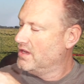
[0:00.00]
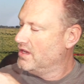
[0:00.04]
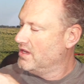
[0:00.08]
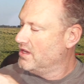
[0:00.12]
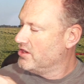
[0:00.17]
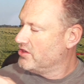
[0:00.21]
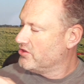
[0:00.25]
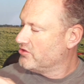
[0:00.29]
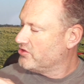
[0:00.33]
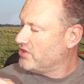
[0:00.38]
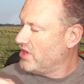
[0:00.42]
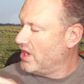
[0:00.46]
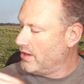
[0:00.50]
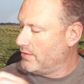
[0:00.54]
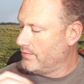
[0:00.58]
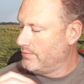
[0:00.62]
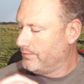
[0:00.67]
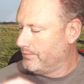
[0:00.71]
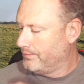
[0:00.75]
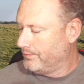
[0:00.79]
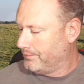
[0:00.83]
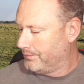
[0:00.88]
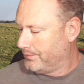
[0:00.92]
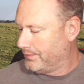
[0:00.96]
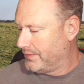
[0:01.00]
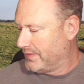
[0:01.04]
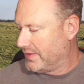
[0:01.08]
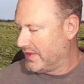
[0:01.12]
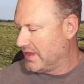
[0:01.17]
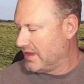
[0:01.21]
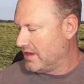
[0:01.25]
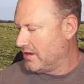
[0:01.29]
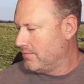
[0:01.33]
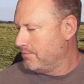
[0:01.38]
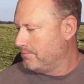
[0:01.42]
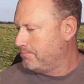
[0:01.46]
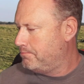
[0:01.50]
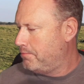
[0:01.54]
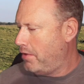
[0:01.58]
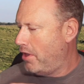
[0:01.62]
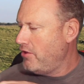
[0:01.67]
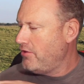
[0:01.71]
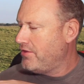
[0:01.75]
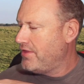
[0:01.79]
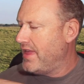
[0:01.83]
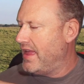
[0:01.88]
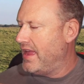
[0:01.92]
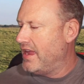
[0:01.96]
So,
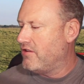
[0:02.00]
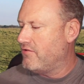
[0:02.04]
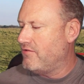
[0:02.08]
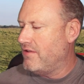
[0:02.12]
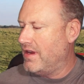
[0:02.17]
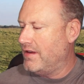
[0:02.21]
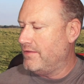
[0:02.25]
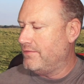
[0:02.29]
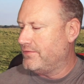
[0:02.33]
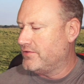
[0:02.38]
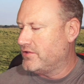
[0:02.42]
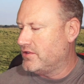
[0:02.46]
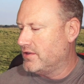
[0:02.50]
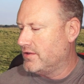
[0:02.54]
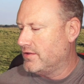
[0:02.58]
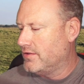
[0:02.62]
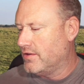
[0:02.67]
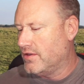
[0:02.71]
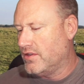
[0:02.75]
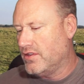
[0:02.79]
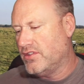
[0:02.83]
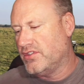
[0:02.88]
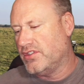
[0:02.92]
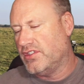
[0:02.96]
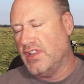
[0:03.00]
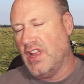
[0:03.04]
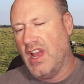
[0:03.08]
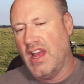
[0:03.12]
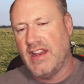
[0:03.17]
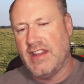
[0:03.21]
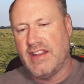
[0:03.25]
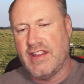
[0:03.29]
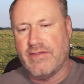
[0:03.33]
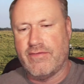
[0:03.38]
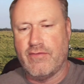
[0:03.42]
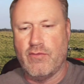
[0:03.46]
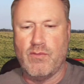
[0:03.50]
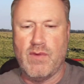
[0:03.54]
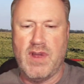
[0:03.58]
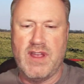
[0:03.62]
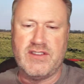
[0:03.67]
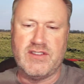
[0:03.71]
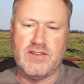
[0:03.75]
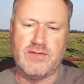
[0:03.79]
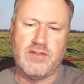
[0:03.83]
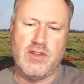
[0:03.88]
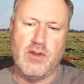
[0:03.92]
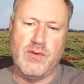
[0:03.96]
both aircraft, slightly different ways
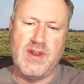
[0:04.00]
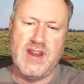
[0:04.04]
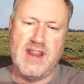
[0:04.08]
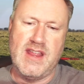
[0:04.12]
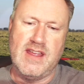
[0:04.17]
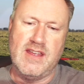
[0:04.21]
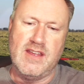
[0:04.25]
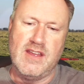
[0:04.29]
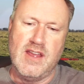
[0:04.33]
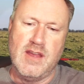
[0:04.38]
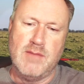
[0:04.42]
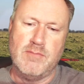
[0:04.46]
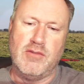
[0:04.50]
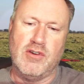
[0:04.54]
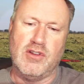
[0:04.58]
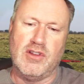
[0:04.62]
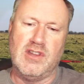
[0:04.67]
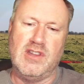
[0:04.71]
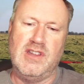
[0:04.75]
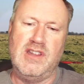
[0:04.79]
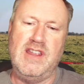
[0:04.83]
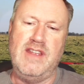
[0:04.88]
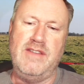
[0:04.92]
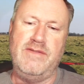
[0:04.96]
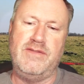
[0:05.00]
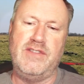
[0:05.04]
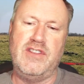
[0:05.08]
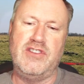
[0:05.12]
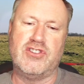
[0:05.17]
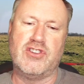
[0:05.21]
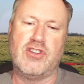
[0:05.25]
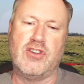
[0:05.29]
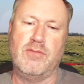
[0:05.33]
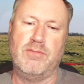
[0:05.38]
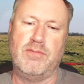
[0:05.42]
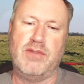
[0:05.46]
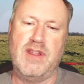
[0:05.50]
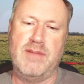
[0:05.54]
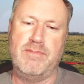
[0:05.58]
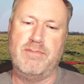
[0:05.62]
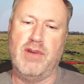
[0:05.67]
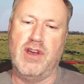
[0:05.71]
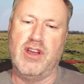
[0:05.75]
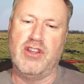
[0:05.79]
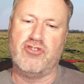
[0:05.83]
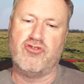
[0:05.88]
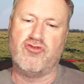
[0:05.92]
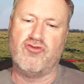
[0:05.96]
of doing it, but lift is accompanied
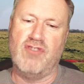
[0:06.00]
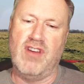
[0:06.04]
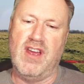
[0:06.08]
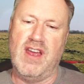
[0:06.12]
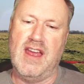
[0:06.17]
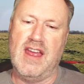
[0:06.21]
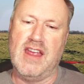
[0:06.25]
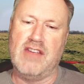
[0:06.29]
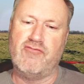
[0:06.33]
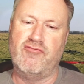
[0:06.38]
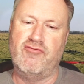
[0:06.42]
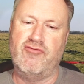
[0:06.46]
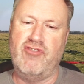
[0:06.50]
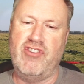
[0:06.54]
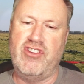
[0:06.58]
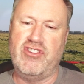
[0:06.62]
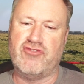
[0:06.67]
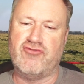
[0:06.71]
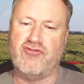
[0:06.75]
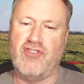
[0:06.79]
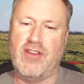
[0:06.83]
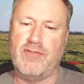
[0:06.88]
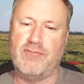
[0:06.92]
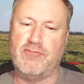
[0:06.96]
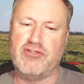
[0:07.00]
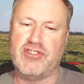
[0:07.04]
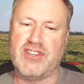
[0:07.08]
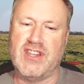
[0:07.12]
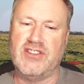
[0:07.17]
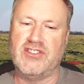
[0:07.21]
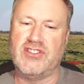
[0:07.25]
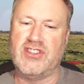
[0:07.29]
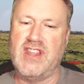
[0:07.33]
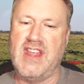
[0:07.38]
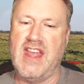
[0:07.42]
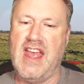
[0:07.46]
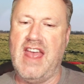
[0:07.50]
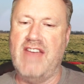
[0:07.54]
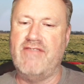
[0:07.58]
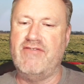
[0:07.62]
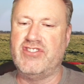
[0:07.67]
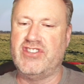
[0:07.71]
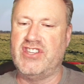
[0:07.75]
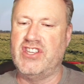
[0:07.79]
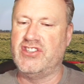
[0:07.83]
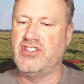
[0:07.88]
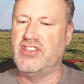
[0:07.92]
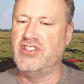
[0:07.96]
by drag, which represents the air
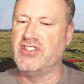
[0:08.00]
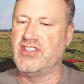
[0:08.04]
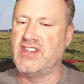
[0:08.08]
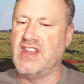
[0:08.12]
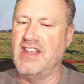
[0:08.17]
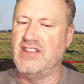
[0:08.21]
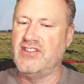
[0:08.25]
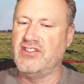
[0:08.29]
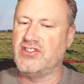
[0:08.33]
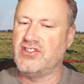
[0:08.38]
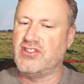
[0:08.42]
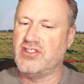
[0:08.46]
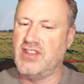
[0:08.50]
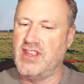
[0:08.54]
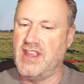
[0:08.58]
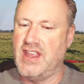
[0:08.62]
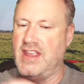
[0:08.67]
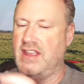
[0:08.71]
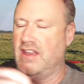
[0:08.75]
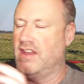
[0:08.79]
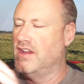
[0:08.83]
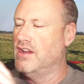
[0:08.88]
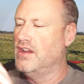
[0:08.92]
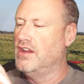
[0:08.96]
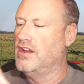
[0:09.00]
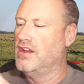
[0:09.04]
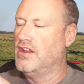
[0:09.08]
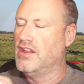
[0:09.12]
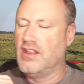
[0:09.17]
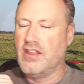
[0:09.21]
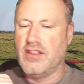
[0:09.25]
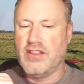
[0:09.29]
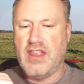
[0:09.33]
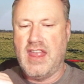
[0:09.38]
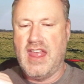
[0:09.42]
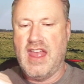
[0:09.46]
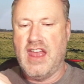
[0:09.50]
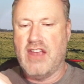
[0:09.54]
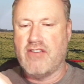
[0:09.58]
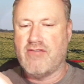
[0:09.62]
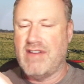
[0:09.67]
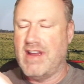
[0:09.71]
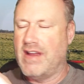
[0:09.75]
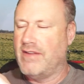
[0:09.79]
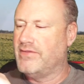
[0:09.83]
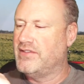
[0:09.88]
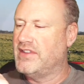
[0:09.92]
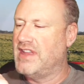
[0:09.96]
resistance against the
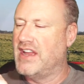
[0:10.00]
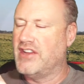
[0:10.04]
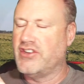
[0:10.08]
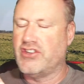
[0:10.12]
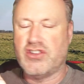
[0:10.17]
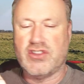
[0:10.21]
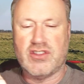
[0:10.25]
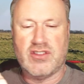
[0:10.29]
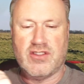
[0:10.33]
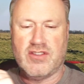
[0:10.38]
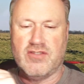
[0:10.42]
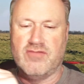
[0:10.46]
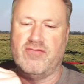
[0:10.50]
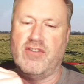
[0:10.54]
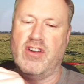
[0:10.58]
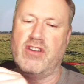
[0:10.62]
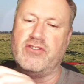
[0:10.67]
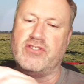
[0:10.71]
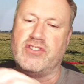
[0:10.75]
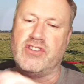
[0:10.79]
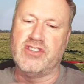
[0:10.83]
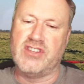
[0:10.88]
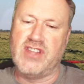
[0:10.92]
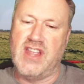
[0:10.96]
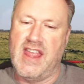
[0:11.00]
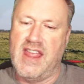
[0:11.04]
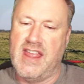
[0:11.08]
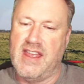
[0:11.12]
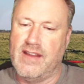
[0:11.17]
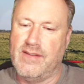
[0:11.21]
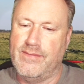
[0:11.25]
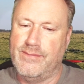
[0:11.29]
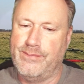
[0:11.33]
aircraft dash the rotors here.